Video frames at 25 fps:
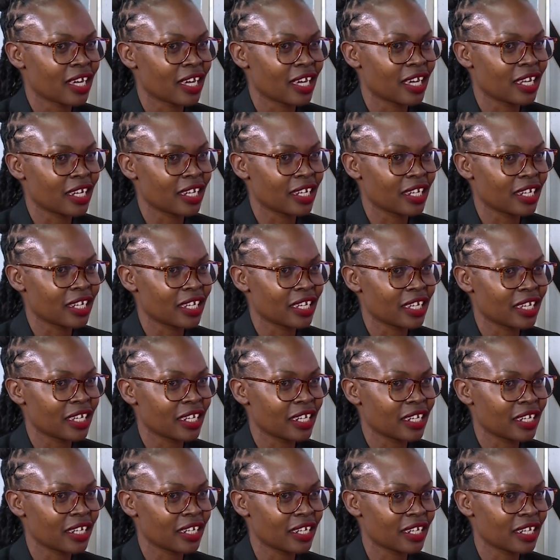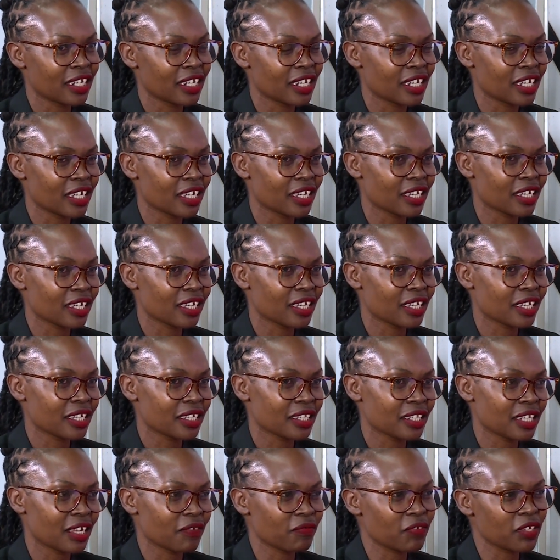And then
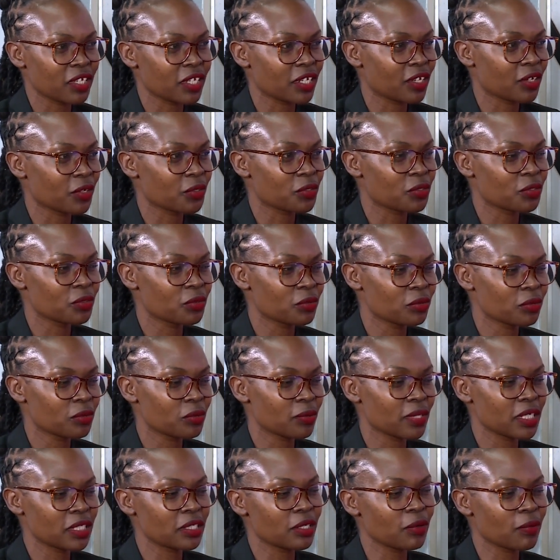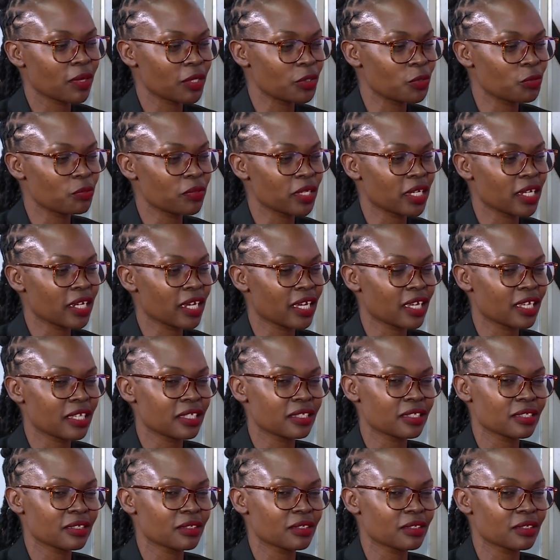I figured out, do I still want to be a nurse?